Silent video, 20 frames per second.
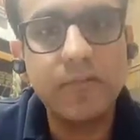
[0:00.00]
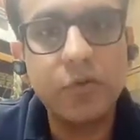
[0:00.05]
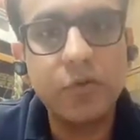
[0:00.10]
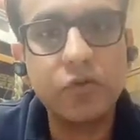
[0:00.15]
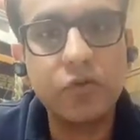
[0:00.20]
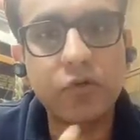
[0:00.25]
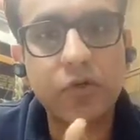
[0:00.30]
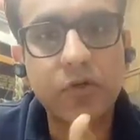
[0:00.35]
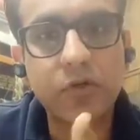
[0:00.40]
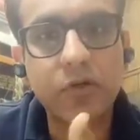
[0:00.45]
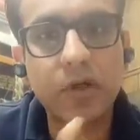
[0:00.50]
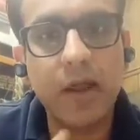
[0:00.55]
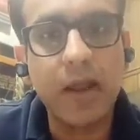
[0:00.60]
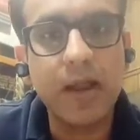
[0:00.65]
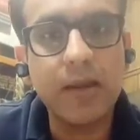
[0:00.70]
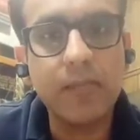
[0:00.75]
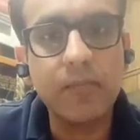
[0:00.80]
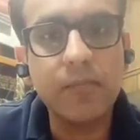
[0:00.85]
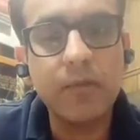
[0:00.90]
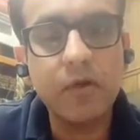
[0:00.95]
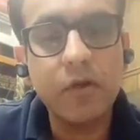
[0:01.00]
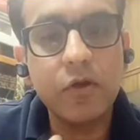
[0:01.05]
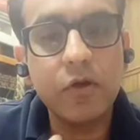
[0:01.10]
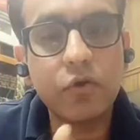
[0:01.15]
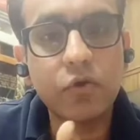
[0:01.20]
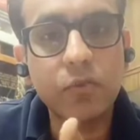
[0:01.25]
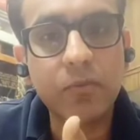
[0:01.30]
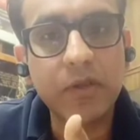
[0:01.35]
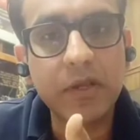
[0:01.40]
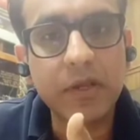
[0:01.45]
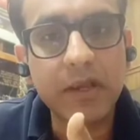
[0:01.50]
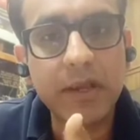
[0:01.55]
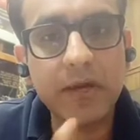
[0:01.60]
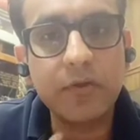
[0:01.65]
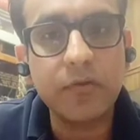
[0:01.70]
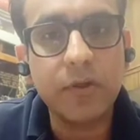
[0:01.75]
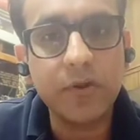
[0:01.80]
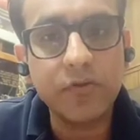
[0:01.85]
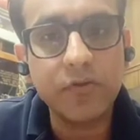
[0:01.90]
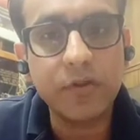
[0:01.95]
You took time to be
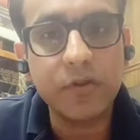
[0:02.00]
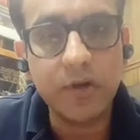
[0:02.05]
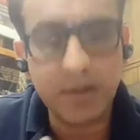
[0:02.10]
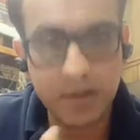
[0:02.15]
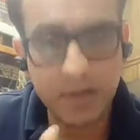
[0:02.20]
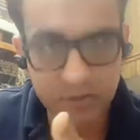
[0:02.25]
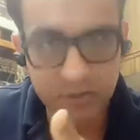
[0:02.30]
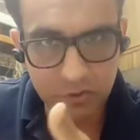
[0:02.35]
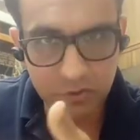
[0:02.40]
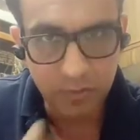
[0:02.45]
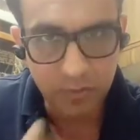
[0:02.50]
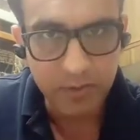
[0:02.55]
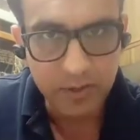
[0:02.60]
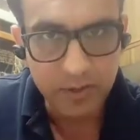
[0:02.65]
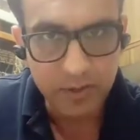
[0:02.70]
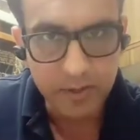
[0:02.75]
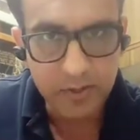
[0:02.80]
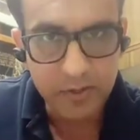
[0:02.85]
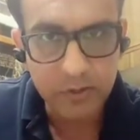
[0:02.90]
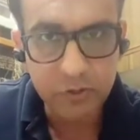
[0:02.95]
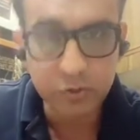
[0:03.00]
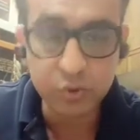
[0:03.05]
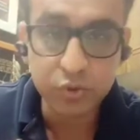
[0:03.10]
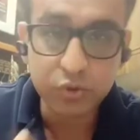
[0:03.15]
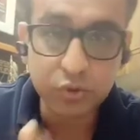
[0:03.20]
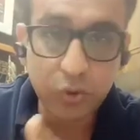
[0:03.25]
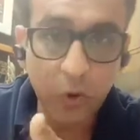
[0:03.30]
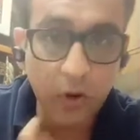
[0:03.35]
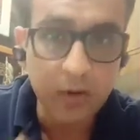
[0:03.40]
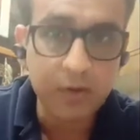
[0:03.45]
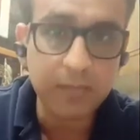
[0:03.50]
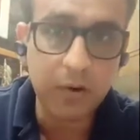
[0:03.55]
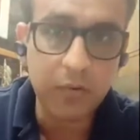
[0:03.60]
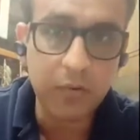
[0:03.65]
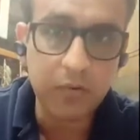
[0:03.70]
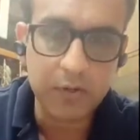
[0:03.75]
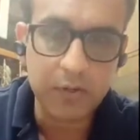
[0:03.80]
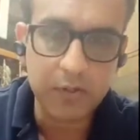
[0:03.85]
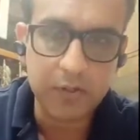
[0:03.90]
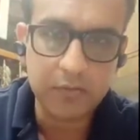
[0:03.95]
interested in the topic. You thought
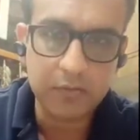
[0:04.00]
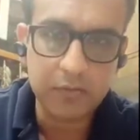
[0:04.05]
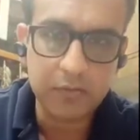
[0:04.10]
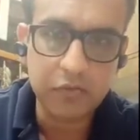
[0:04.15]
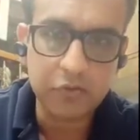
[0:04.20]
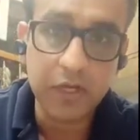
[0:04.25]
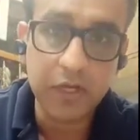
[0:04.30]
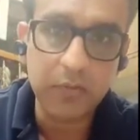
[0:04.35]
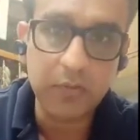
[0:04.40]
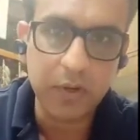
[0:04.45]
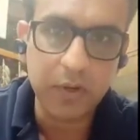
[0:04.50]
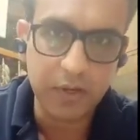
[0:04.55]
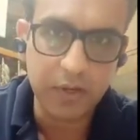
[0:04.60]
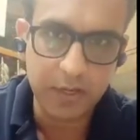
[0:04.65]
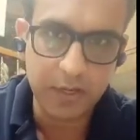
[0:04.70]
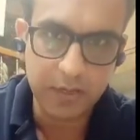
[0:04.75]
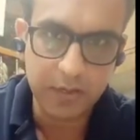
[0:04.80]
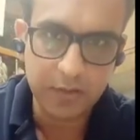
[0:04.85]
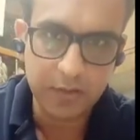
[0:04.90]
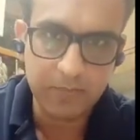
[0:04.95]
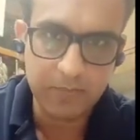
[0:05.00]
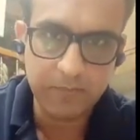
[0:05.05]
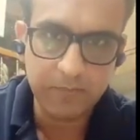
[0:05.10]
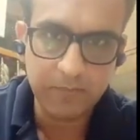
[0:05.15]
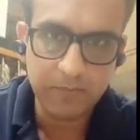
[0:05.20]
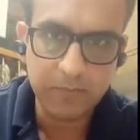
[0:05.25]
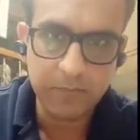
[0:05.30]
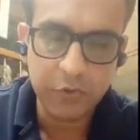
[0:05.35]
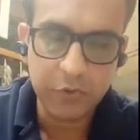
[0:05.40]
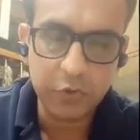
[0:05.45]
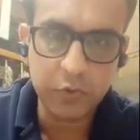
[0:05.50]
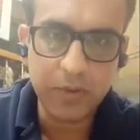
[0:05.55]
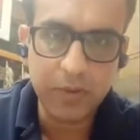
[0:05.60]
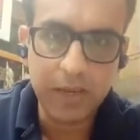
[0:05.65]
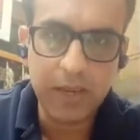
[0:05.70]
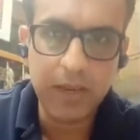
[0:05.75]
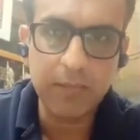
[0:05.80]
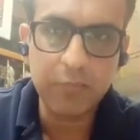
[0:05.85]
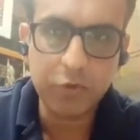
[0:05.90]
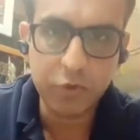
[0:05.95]
about it genuinely. You
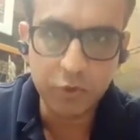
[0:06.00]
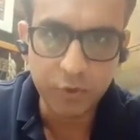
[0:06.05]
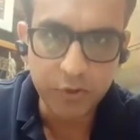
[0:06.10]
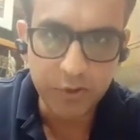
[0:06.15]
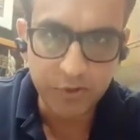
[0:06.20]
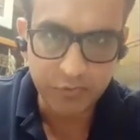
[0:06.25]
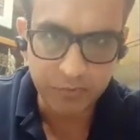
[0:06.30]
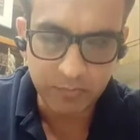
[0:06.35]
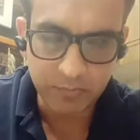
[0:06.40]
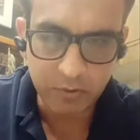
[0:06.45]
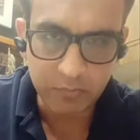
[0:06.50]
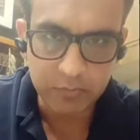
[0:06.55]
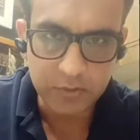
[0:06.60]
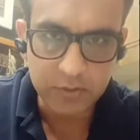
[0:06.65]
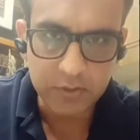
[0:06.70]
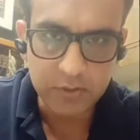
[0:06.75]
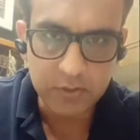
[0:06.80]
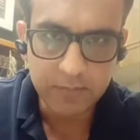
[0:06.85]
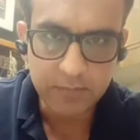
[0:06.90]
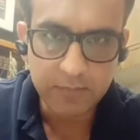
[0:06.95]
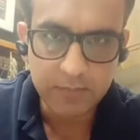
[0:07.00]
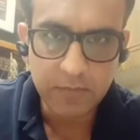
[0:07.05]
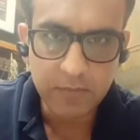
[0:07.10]
became curious about it.